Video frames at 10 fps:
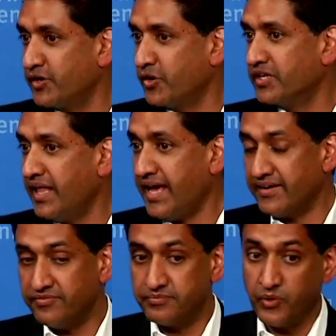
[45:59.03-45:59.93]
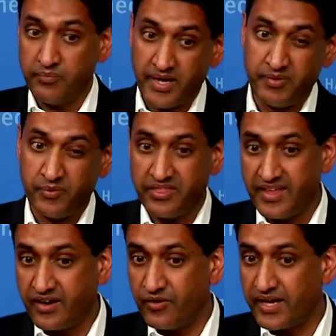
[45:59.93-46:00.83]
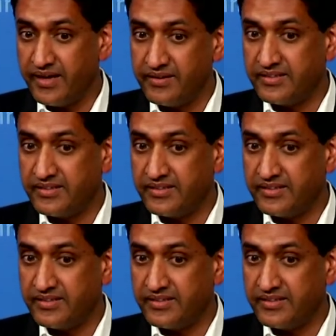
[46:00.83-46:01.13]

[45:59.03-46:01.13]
a good life? Well, maybe we think, okay,